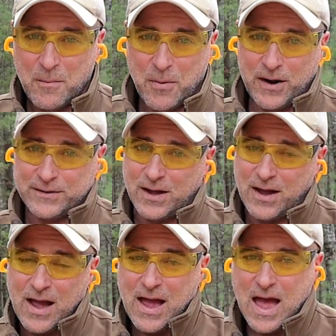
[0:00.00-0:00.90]
but it's
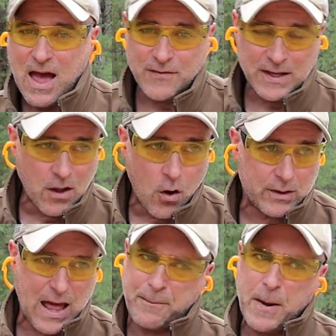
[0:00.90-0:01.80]
a heavy load.
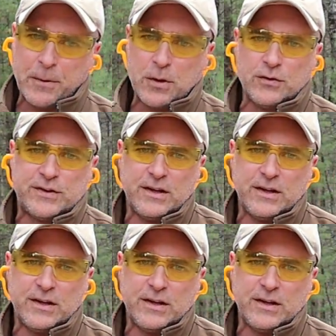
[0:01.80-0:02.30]
A lot of people use